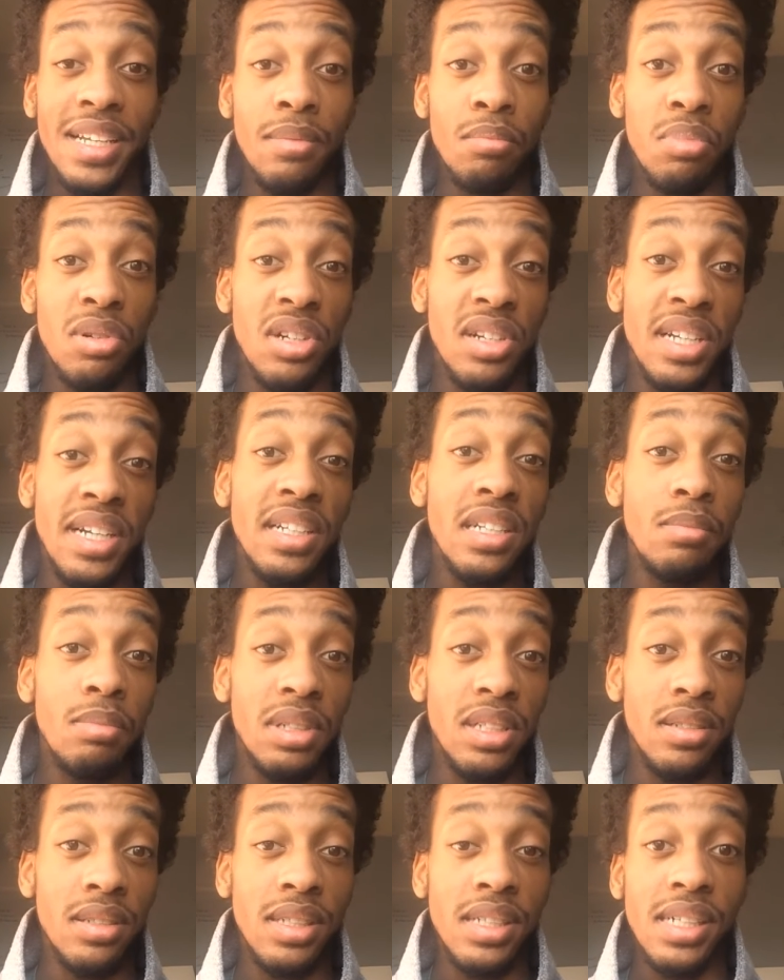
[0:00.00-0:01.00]
And
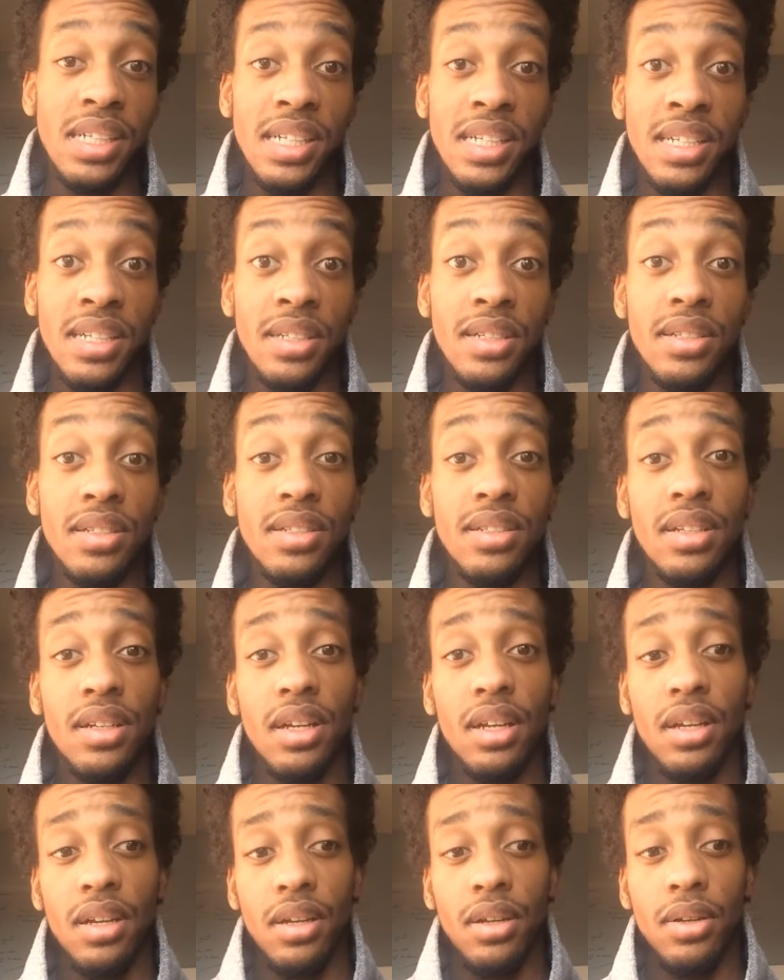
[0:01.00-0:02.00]
predictability is
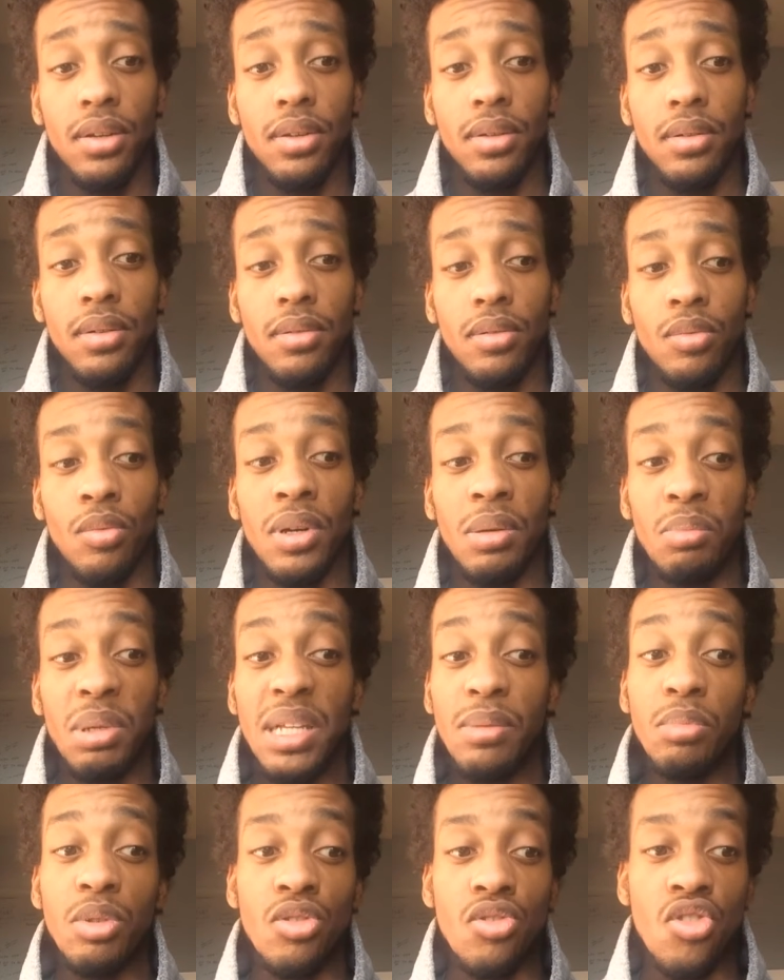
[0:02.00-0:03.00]
when
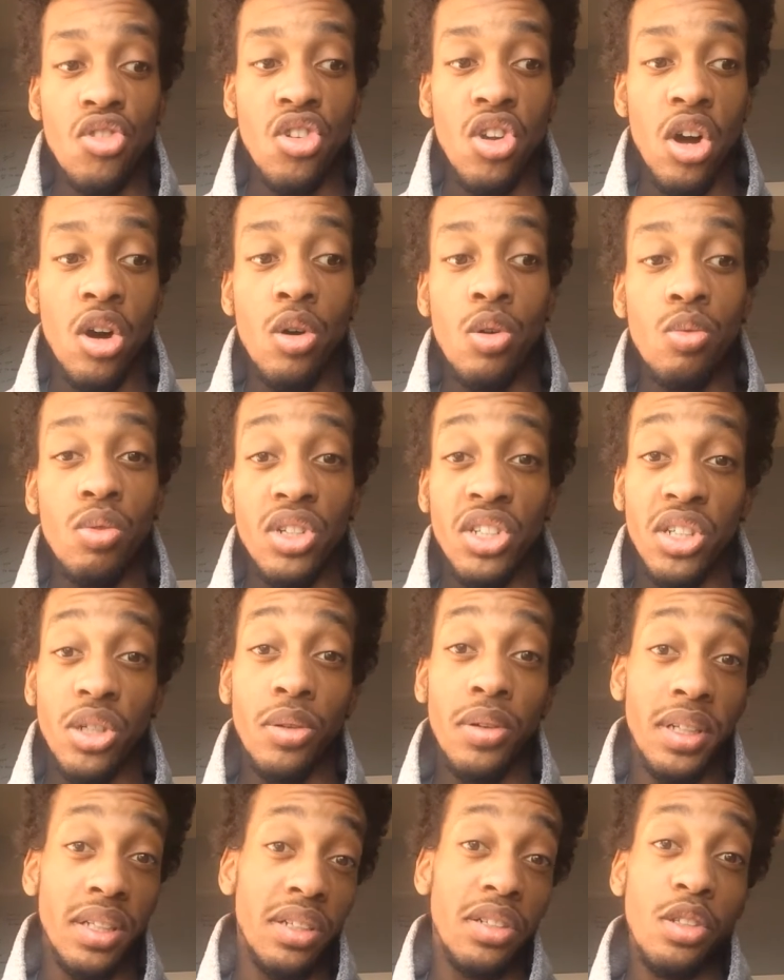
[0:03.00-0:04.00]
people know what
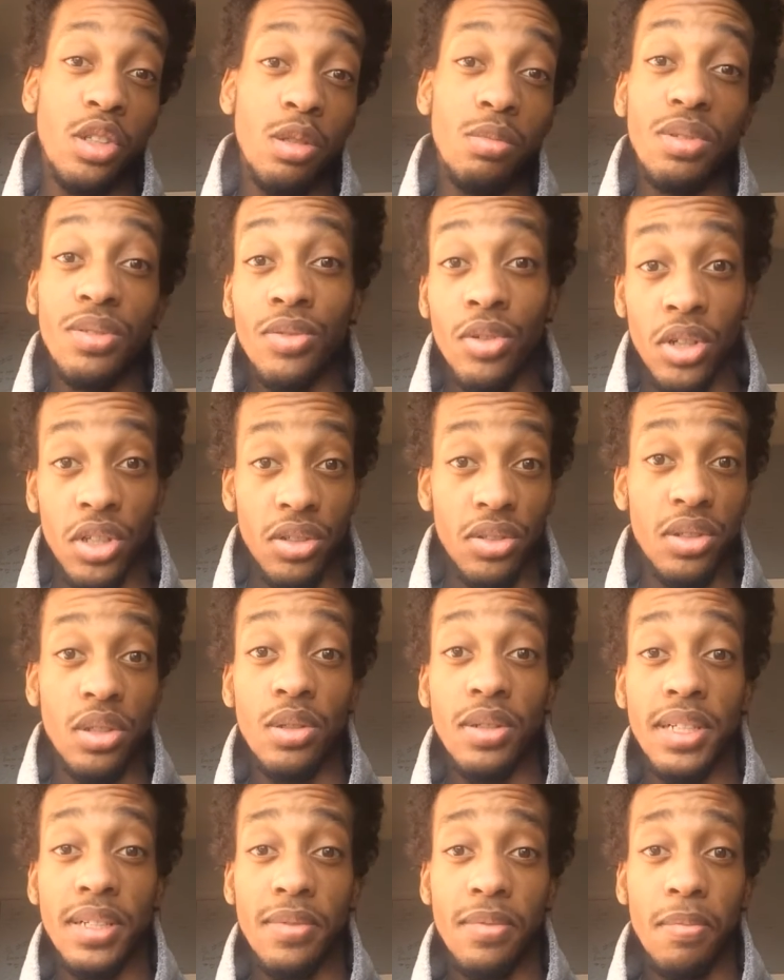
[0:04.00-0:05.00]
you're going to do before you
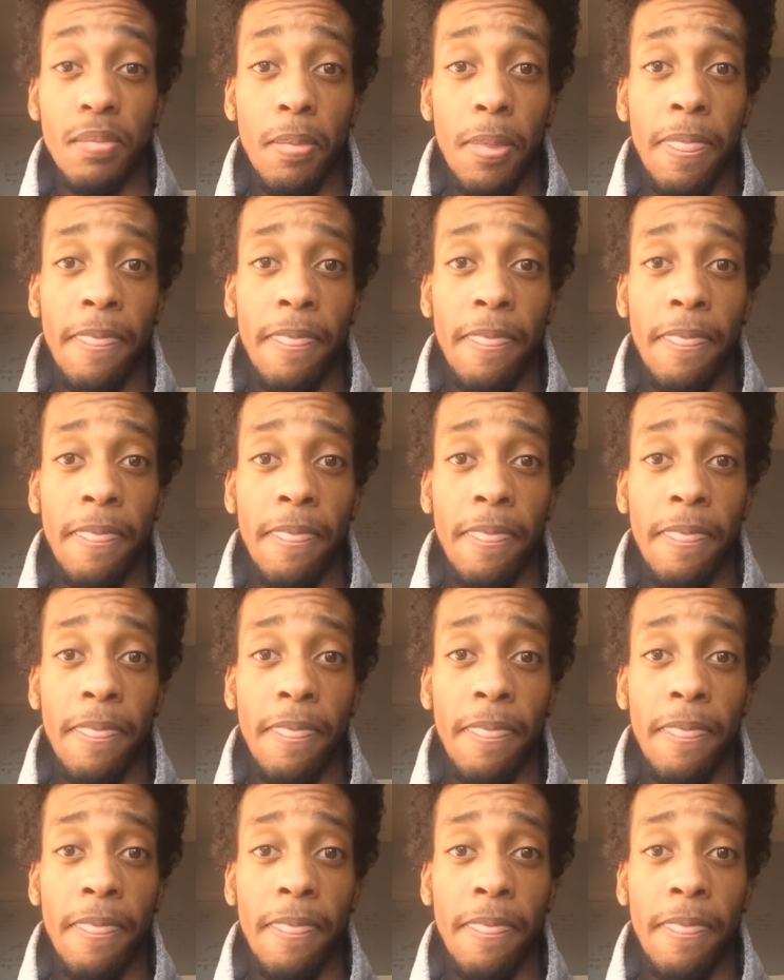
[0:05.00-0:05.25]
do it.